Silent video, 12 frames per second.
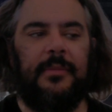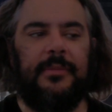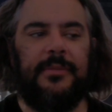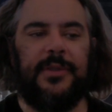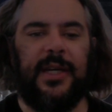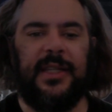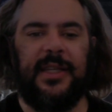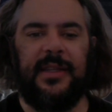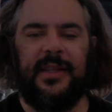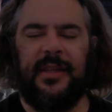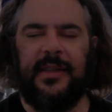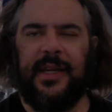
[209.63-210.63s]
So I
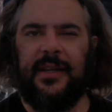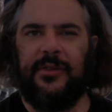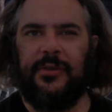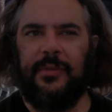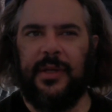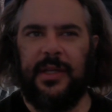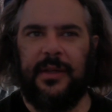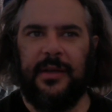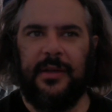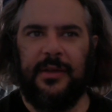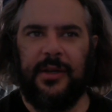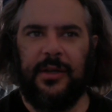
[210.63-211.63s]
think that is really
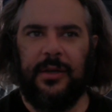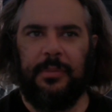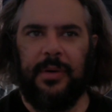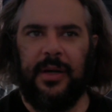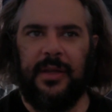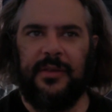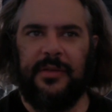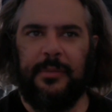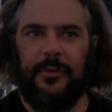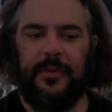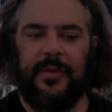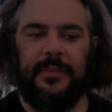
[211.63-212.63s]
the good part of this
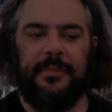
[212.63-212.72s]
movie.